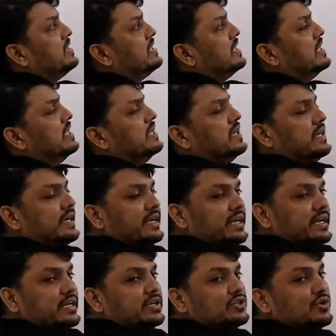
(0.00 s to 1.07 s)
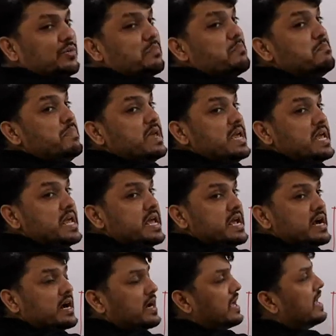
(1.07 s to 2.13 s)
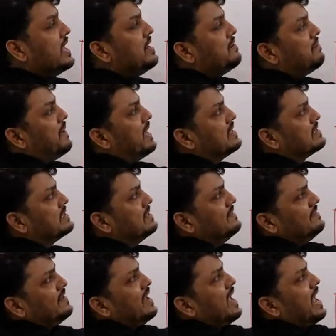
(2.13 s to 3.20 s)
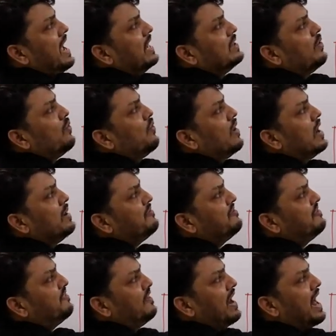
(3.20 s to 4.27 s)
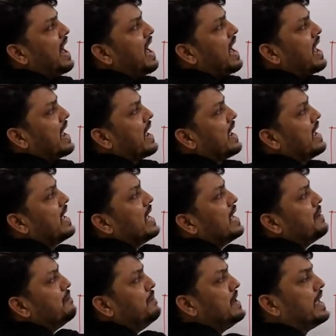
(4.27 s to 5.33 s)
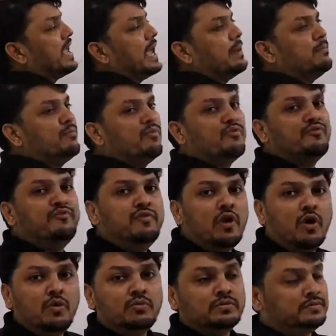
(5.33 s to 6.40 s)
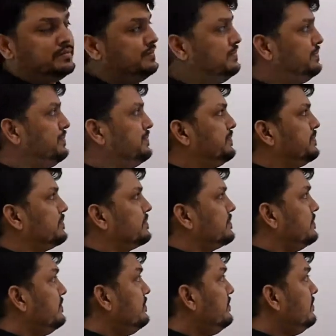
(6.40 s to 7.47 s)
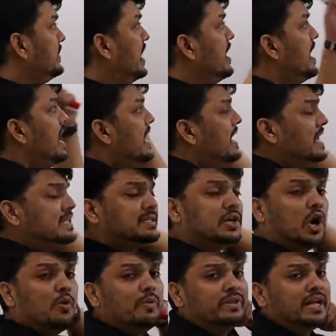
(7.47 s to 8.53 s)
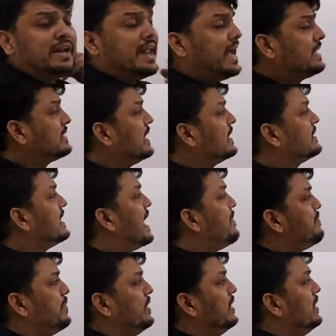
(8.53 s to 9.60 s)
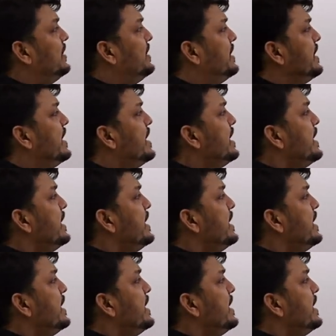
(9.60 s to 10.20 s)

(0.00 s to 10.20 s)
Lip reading: turned into being in passive and the verb fly became flown. Let's go with the next example.